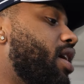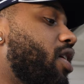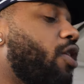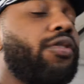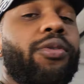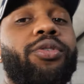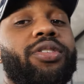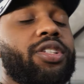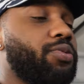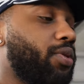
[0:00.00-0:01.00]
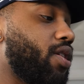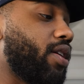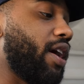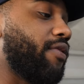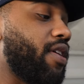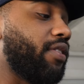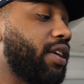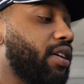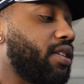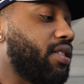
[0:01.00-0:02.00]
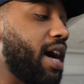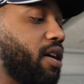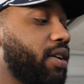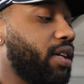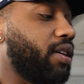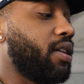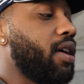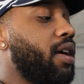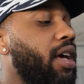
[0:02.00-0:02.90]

Hopefully we do a 6130 after everything gets dialed in and